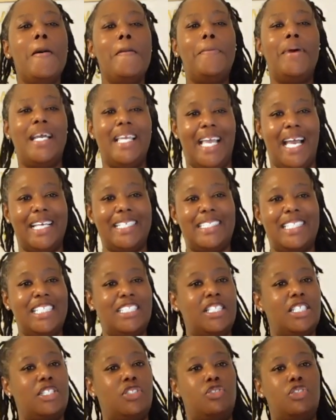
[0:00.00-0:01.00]
But yes,
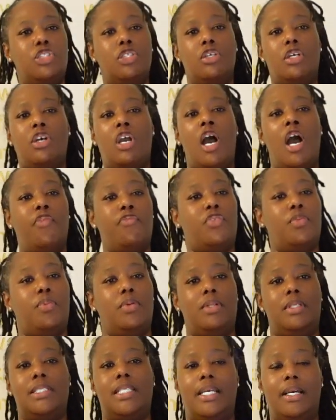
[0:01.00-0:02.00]
this is
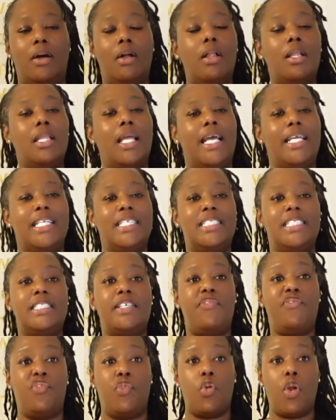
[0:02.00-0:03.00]
comfortable as hell. Like, this is
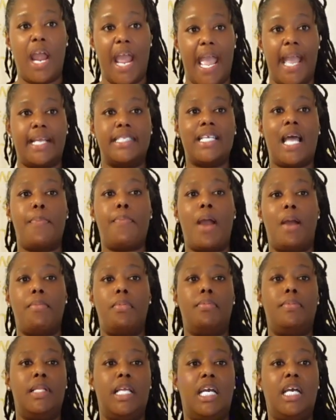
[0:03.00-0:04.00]
a 4X. I
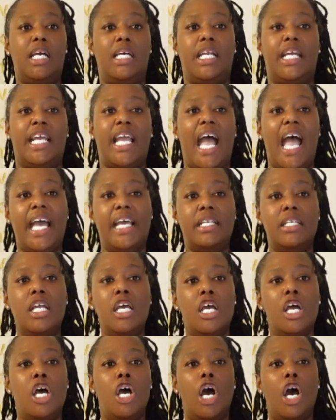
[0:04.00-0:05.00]
probably could have gotten
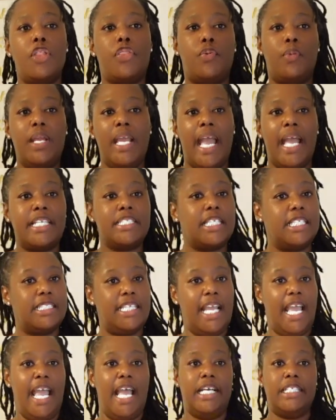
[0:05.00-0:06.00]
a 3X because
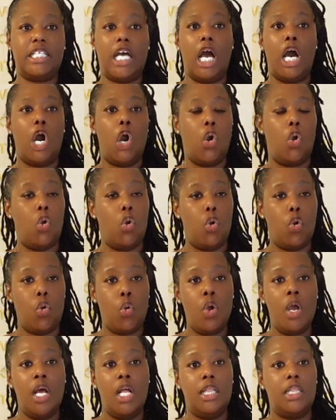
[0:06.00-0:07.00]
it has a
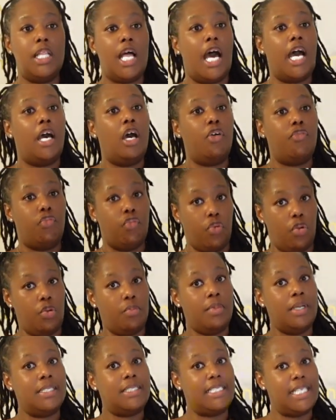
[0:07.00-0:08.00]
whole lot of
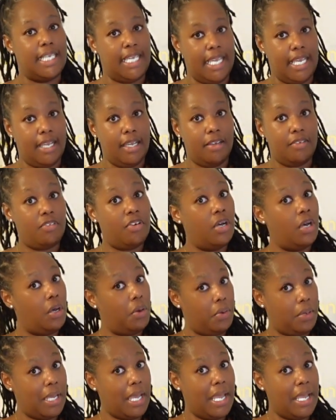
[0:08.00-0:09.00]
room to give,
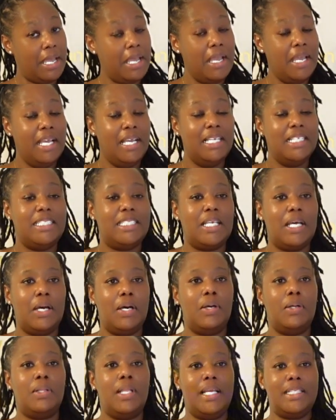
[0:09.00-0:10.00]
okay?
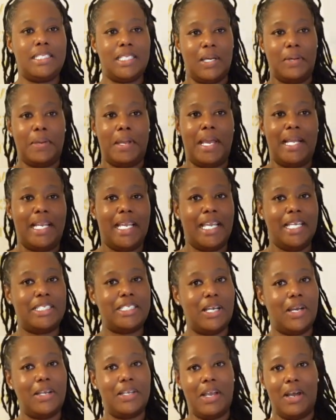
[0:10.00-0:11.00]
So let's go ahead and get
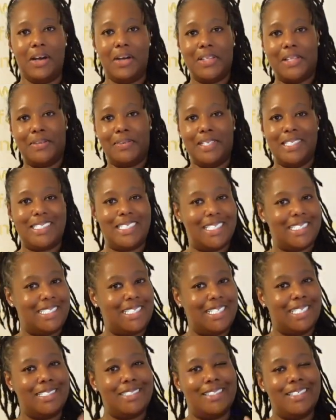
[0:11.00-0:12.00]
y'all
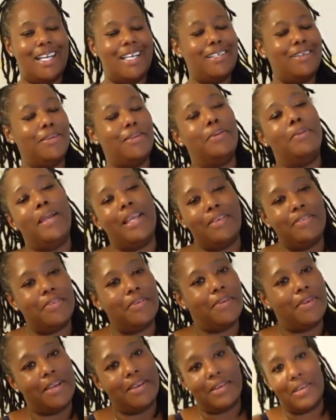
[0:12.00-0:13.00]
360, because I know you're waiting for it.